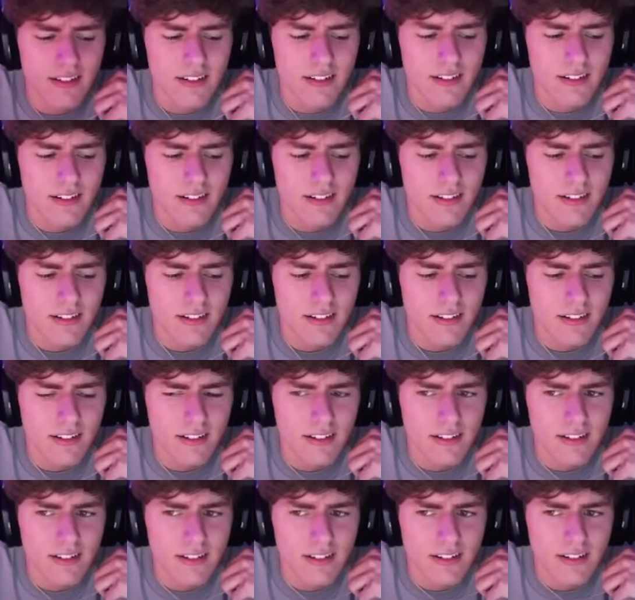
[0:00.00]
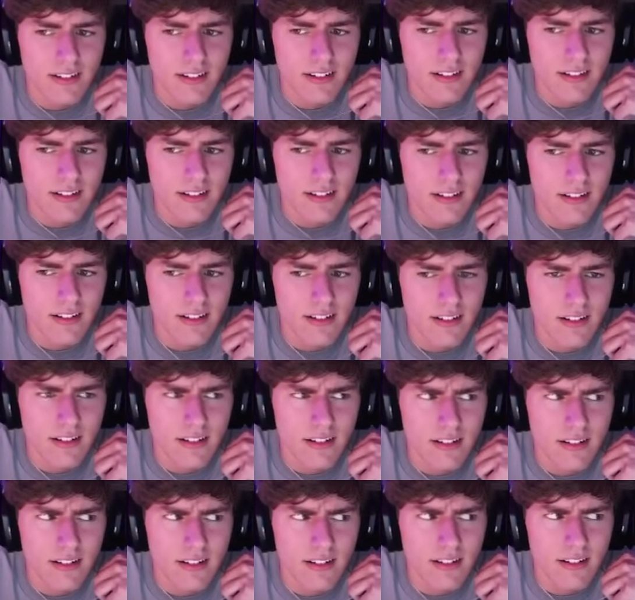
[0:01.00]

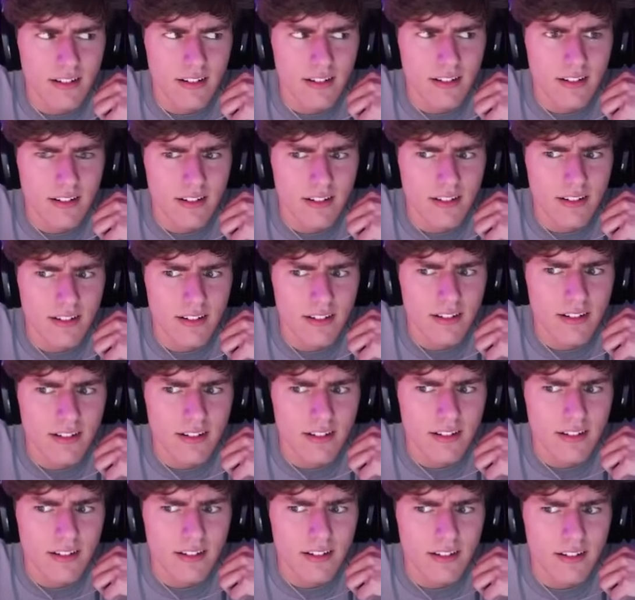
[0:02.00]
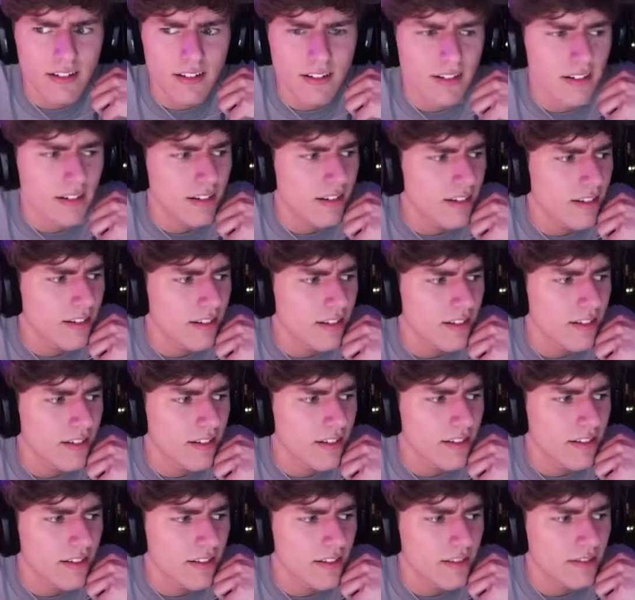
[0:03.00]

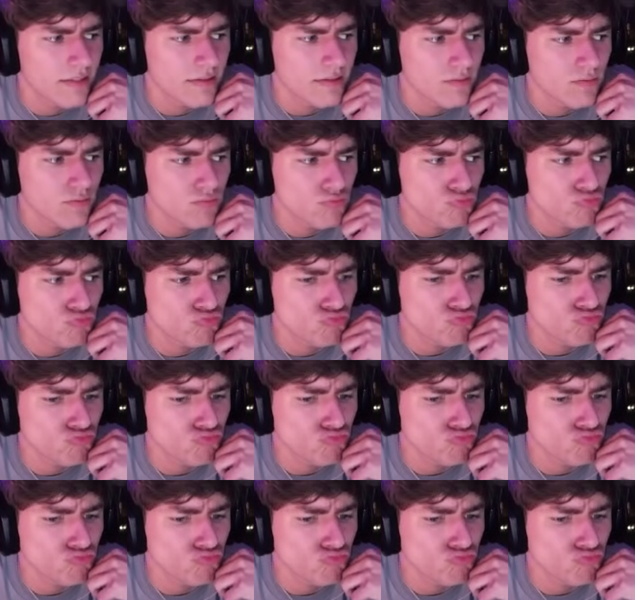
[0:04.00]
This person isn't speaking.